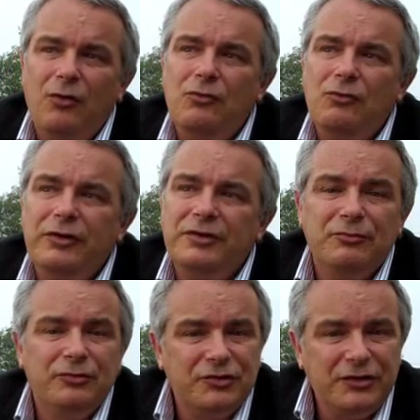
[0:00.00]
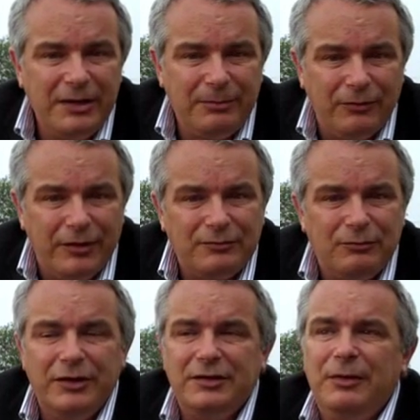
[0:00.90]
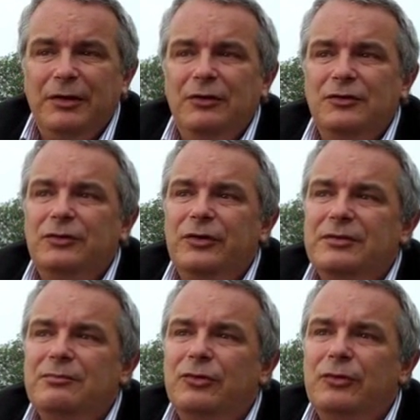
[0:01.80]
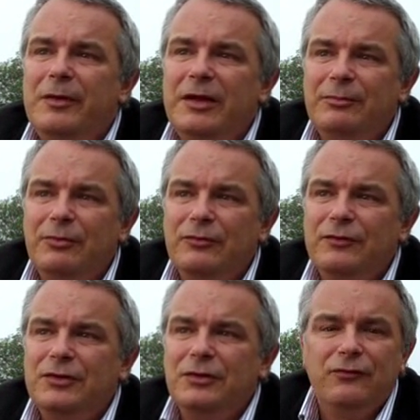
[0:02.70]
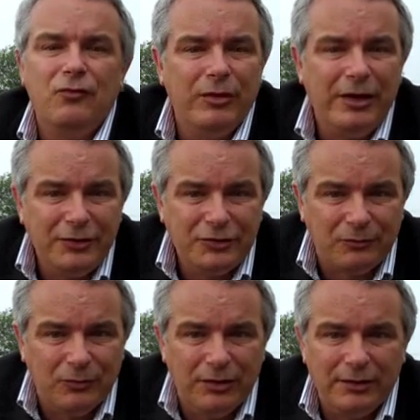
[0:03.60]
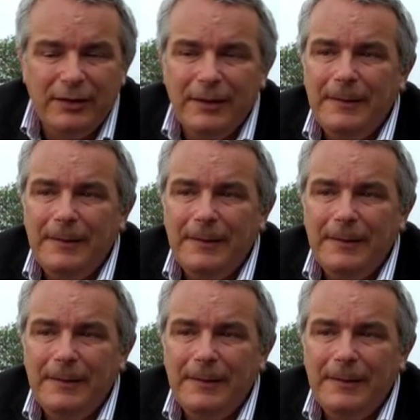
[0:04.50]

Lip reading: or it's more stable, that's why it's being used, or it's more amenable to formulation work.